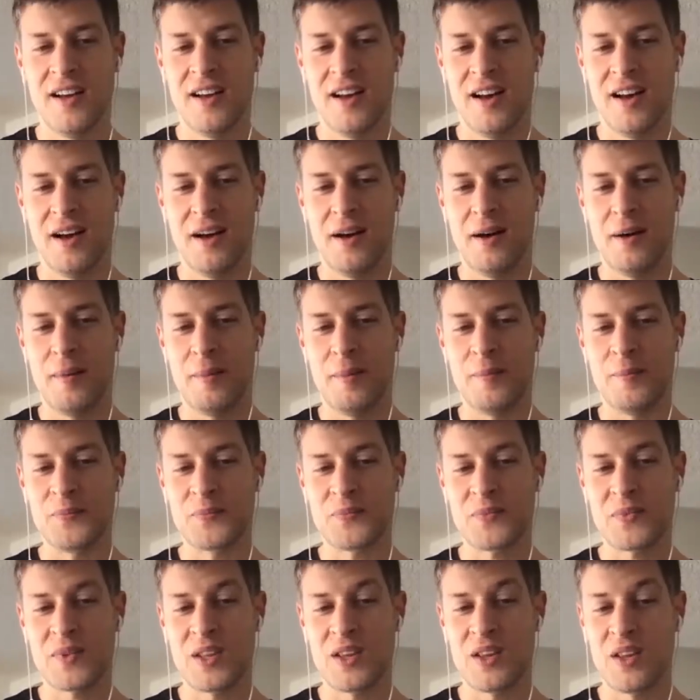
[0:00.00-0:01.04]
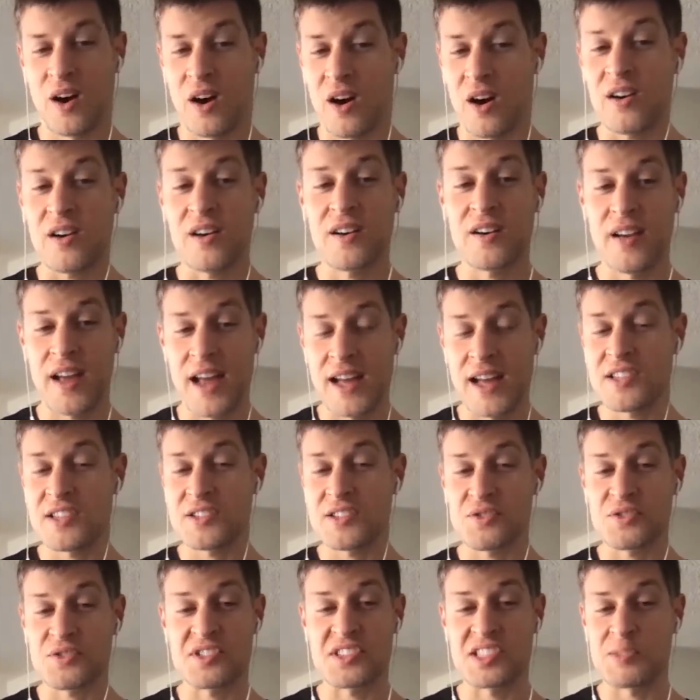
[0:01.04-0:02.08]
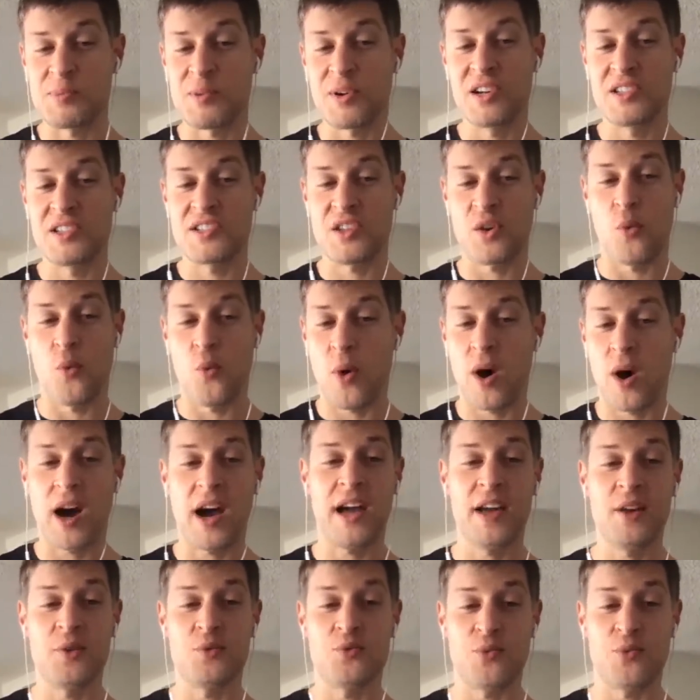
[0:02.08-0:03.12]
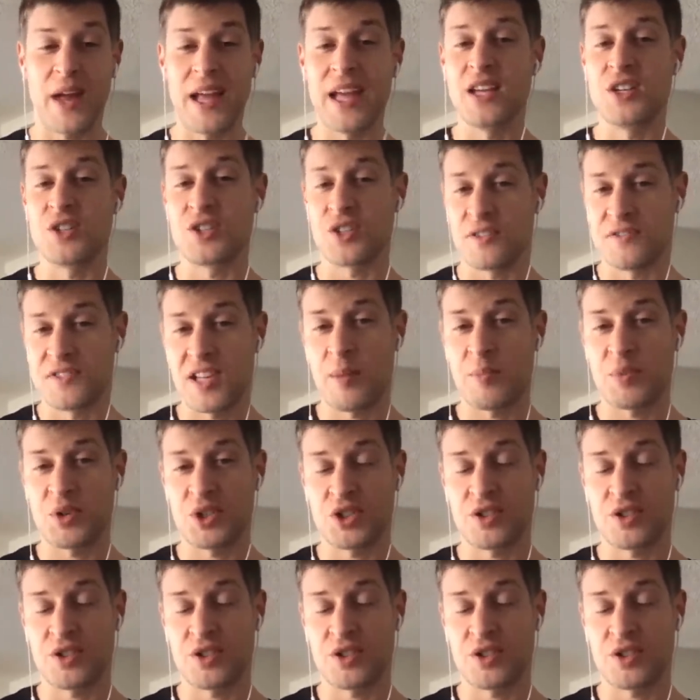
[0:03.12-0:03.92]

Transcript: Um, our ancestors experienced a wide range of temperature